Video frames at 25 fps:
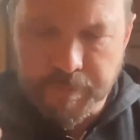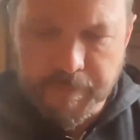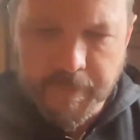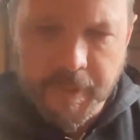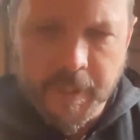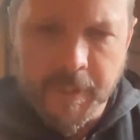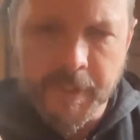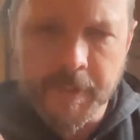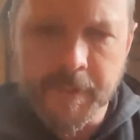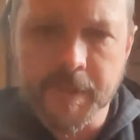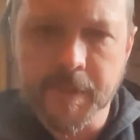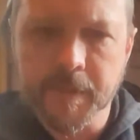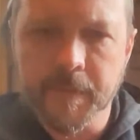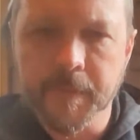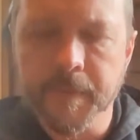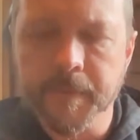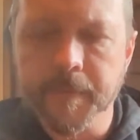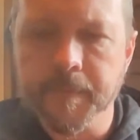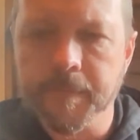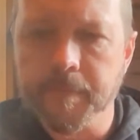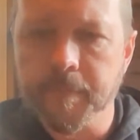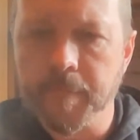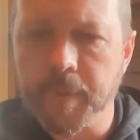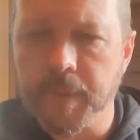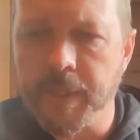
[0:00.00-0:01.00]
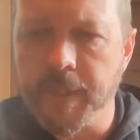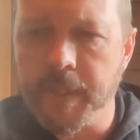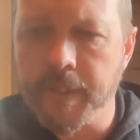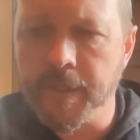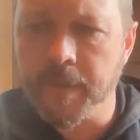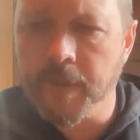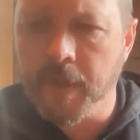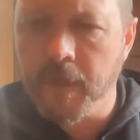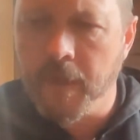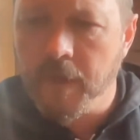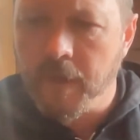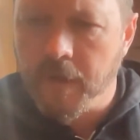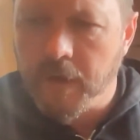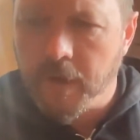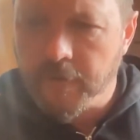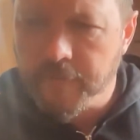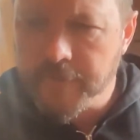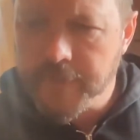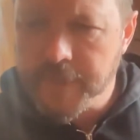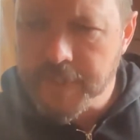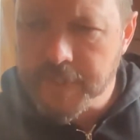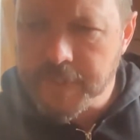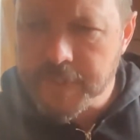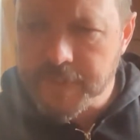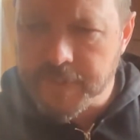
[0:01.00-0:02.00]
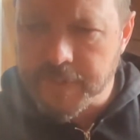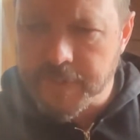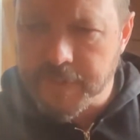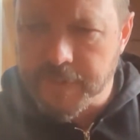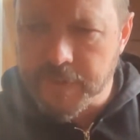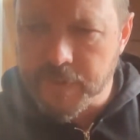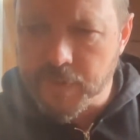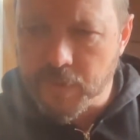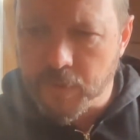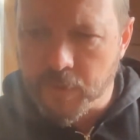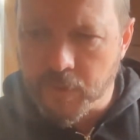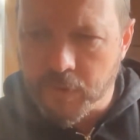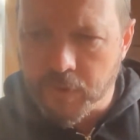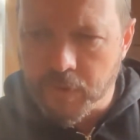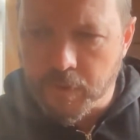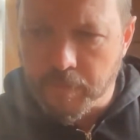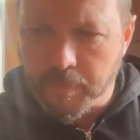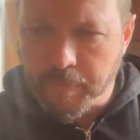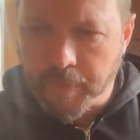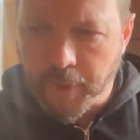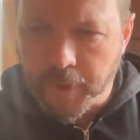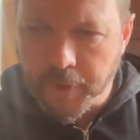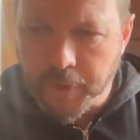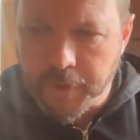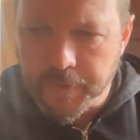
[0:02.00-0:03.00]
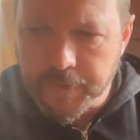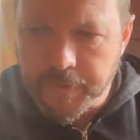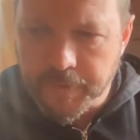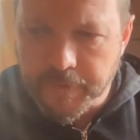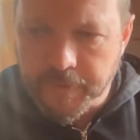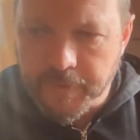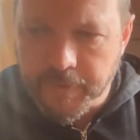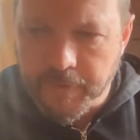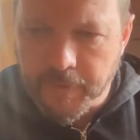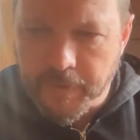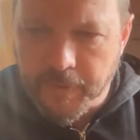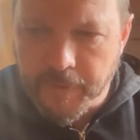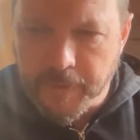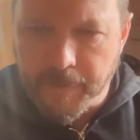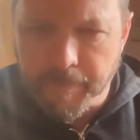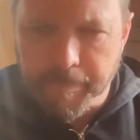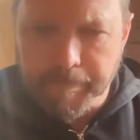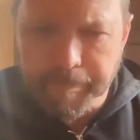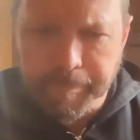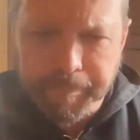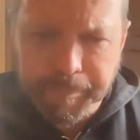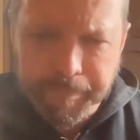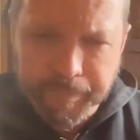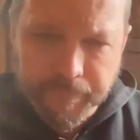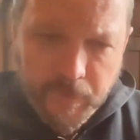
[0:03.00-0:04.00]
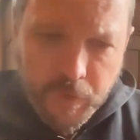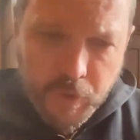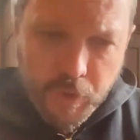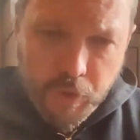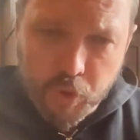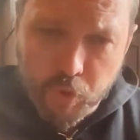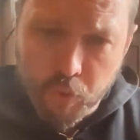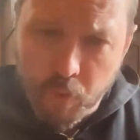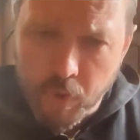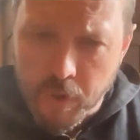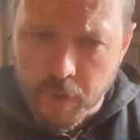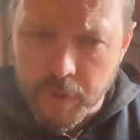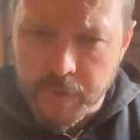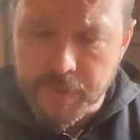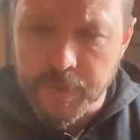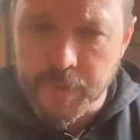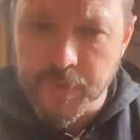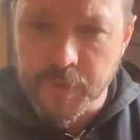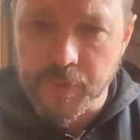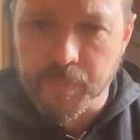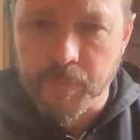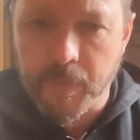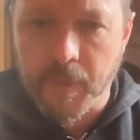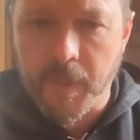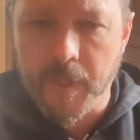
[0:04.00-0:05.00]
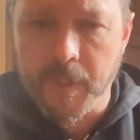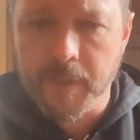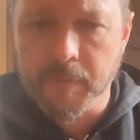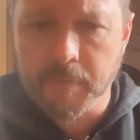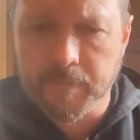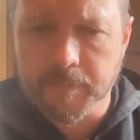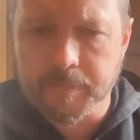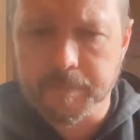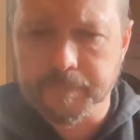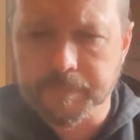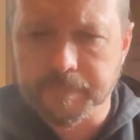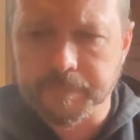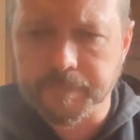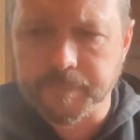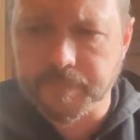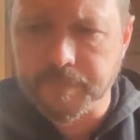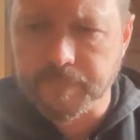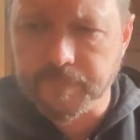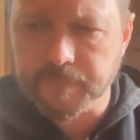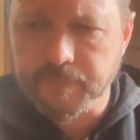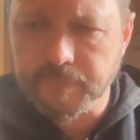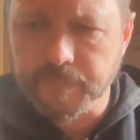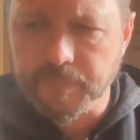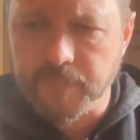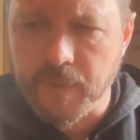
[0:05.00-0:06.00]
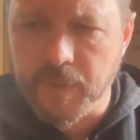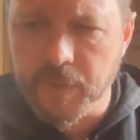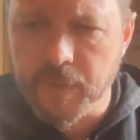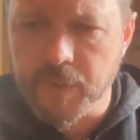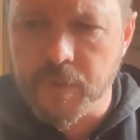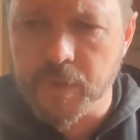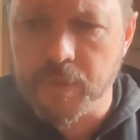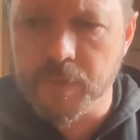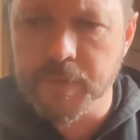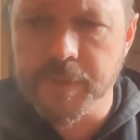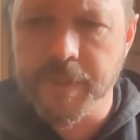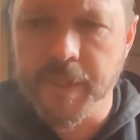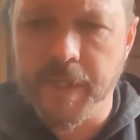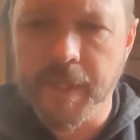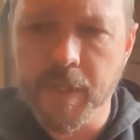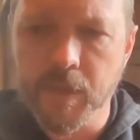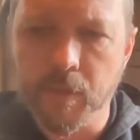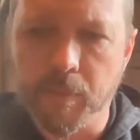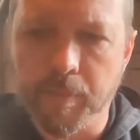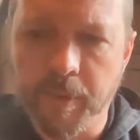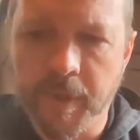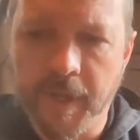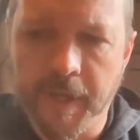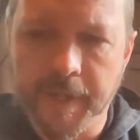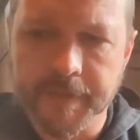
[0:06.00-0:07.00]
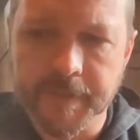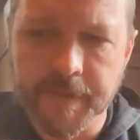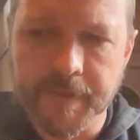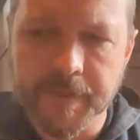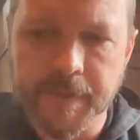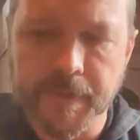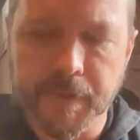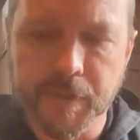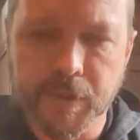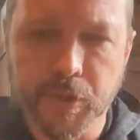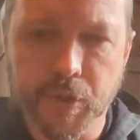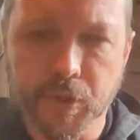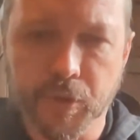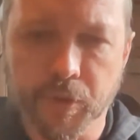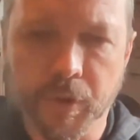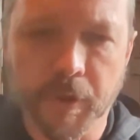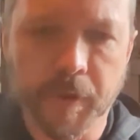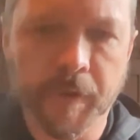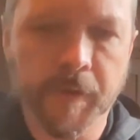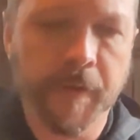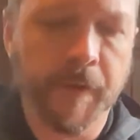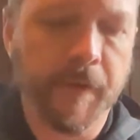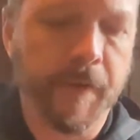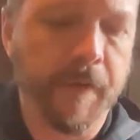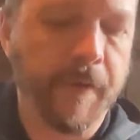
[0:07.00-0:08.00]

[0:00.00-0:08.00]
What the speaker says: based playing, obviously it's all about nuance, right? So say you're practicing your